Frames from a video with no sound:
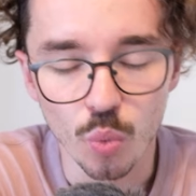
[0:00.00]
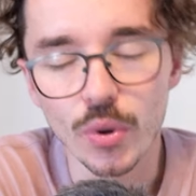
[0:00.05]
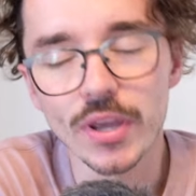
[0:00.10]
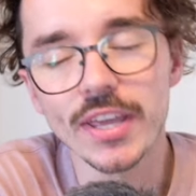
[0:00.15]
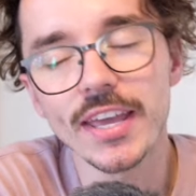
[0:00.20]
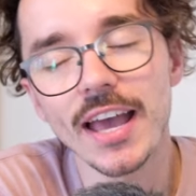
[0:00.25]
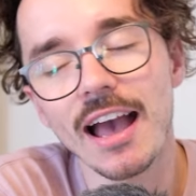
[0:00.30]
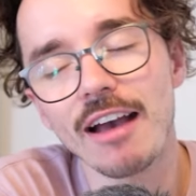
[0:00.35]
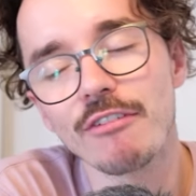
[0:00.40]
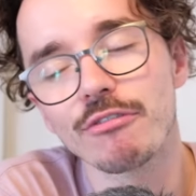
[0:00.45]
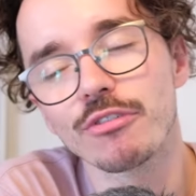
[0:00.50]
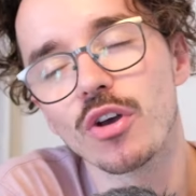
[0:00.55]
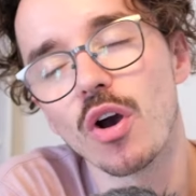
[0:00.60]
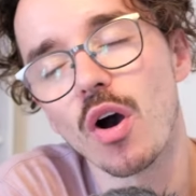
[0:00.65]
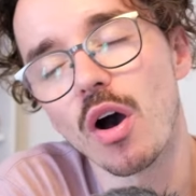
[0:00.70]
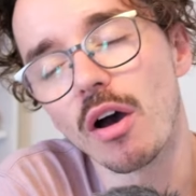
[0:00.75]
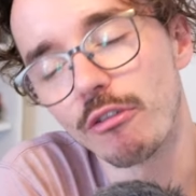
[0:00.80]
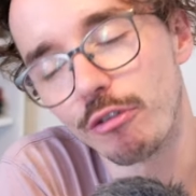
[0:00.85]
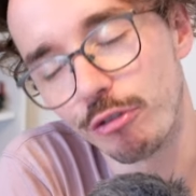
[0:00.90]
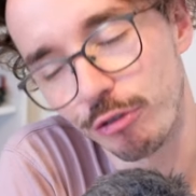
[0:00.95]
We have
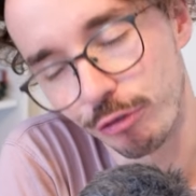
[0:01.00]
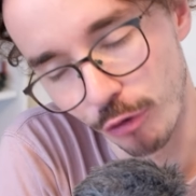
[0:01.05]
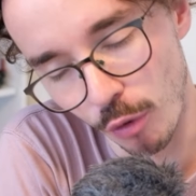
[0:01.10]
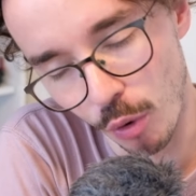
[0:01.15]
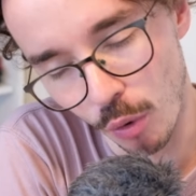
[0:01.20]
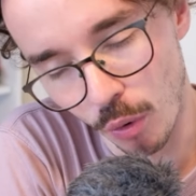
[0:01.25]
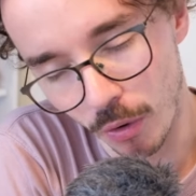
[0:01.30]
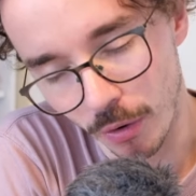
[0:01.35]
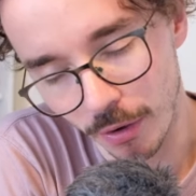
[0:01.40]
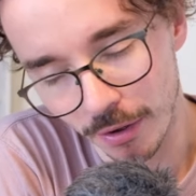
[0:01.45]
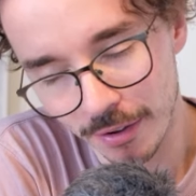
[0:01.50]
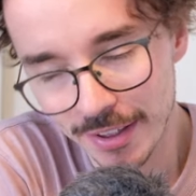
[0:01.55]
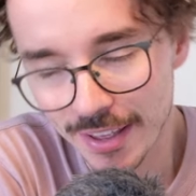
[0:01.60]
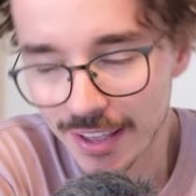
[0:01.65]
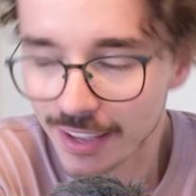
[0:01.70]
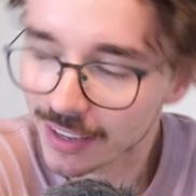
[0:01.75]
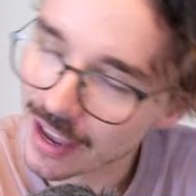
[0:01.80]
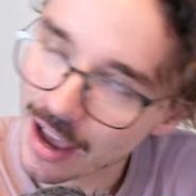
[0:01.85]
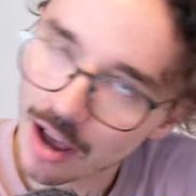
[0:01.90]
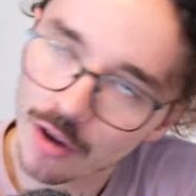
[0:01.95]
got four.
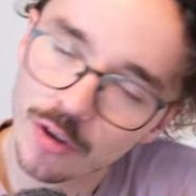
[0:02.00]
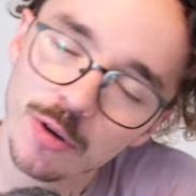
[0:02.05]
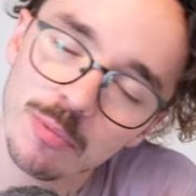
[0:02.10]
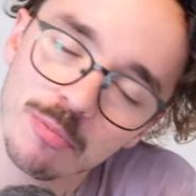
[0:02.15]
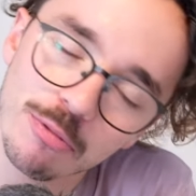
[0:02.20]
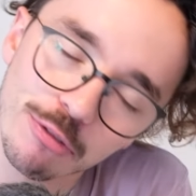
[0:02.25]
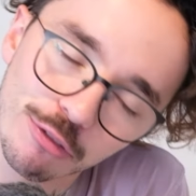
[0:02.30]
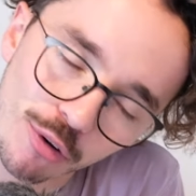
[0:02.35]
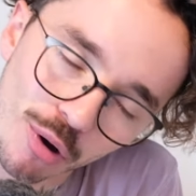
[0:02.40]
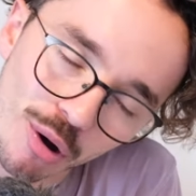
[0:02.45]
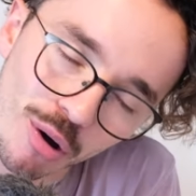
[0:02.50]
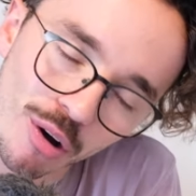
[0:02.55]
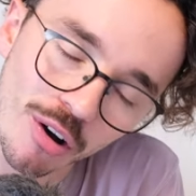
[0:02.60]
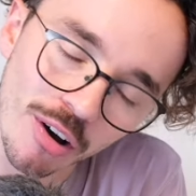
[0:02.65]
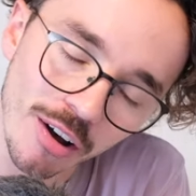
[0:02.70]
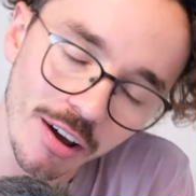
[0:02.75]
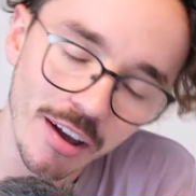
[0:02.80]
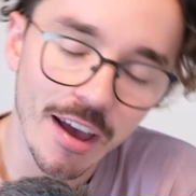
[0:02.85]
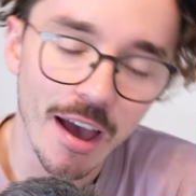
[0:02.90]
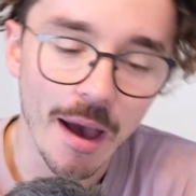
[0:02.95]
Count them
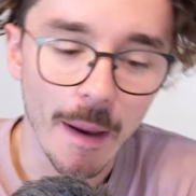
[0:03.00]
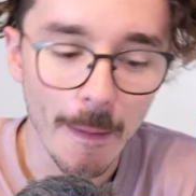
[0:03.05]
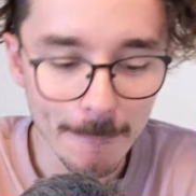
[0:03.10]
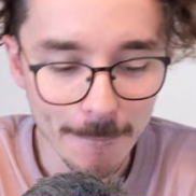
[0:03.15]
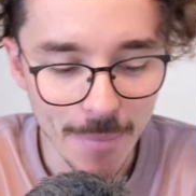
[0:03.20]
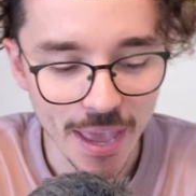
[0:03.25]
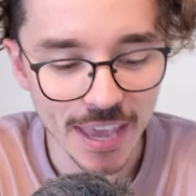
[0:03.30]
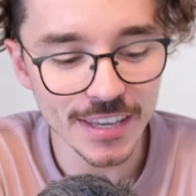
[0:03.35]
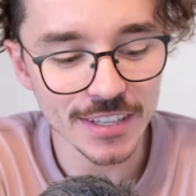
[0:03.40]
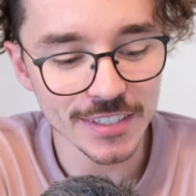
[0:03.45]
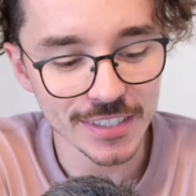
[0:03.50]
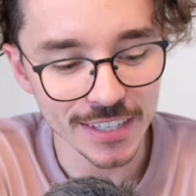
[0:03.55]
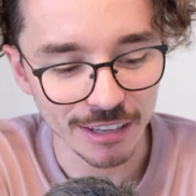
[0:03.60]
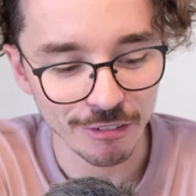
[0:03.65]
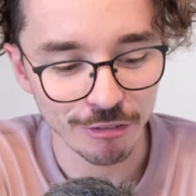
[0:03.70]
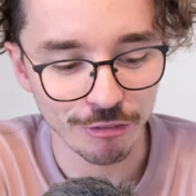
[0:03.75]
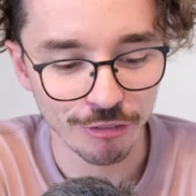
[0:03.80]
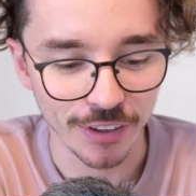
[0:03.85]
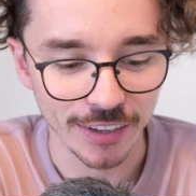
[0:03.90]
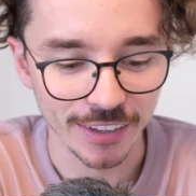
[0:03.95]
four
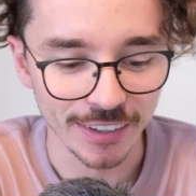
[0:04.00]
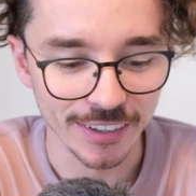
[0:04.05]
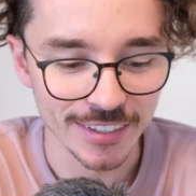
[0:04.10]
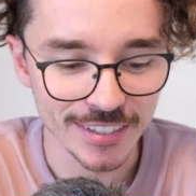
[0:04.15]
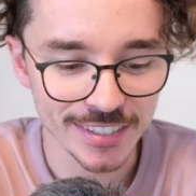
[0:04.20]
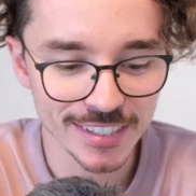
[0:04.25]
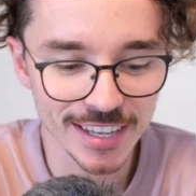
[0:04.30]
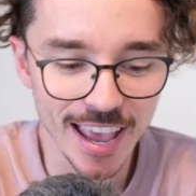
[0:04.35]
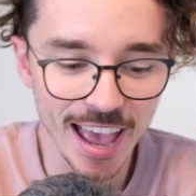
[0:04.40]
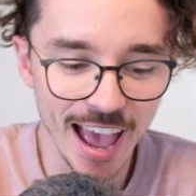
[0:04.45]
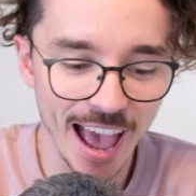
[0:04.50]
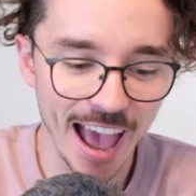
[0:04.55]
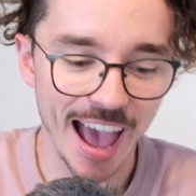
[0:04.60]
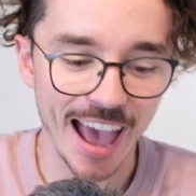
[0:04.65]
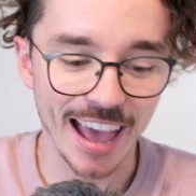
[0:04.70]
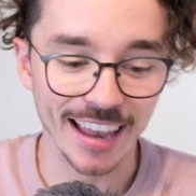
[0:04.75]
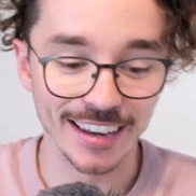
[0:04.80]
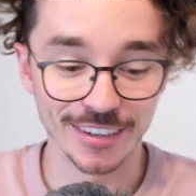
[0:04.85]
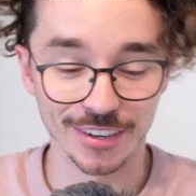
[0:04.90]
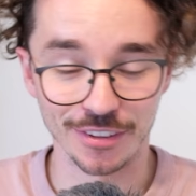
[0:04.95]
amazing figures,
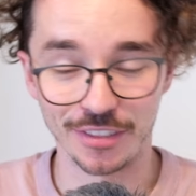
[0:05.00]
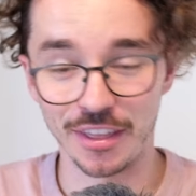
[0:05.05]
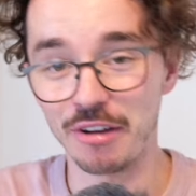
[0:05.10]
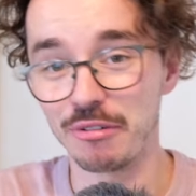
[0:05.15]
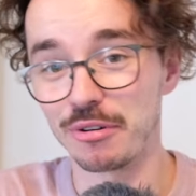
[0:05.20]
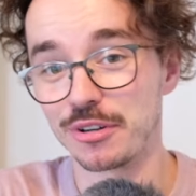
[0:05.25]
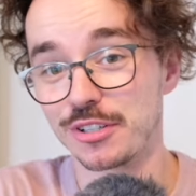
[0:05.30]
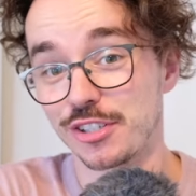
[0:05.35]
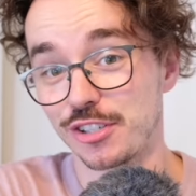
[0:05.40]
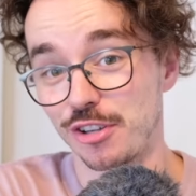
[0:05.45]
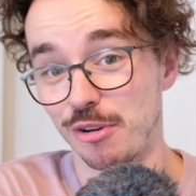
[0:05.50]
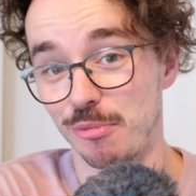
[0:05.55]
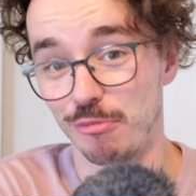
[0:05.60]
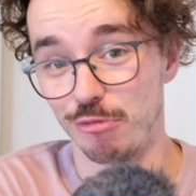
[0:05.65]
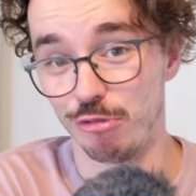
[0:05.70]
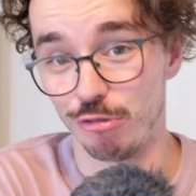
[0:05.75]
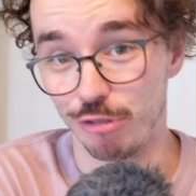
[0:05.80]
and there are some